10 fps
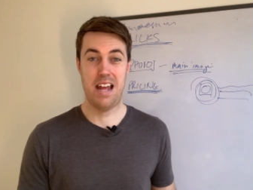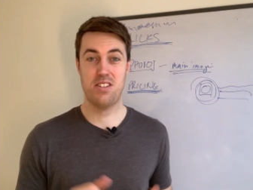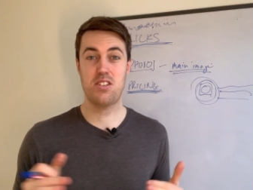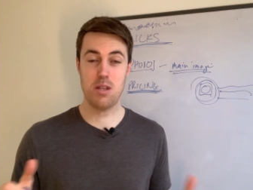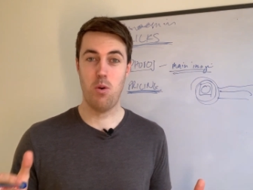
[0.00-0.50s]

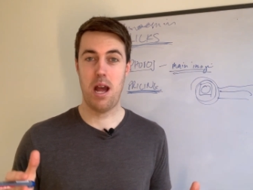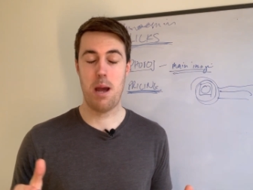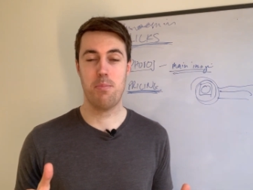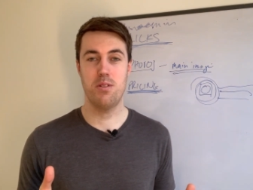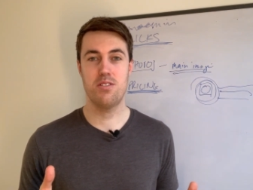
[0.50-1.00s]
and see what
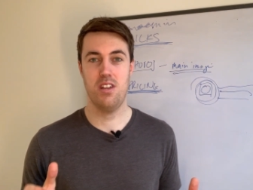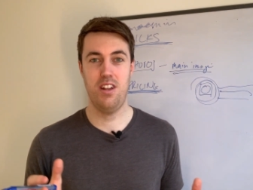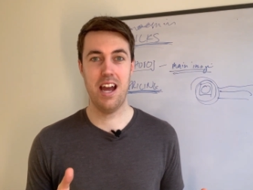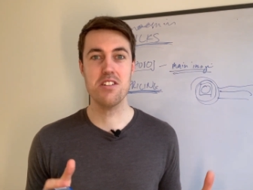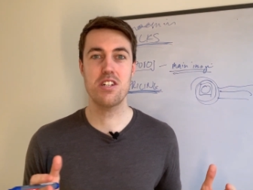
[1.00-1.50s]
happens.
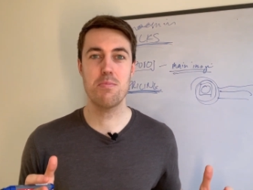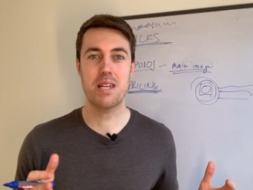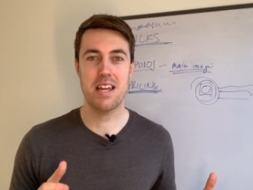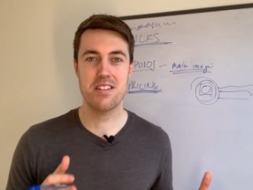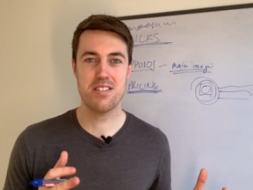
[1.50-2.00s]
And I actually
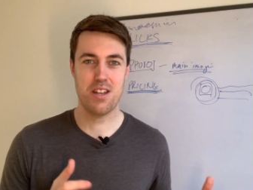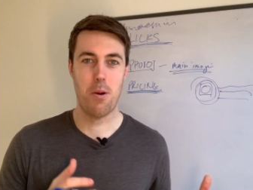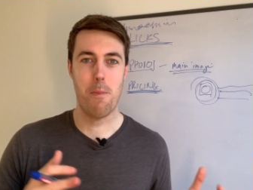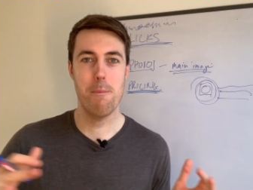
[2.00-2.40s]
began to sell